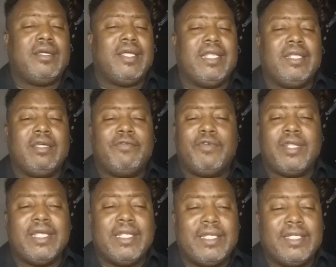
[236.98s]
India for
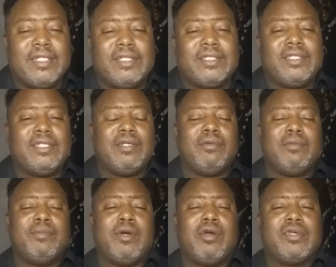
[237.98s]
the Indians.
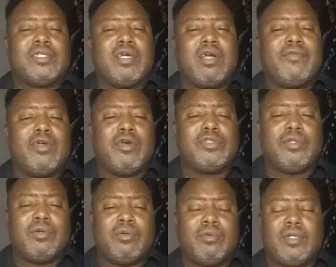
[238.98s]
Marcus Garvey
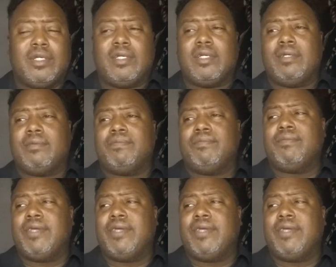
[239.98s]
also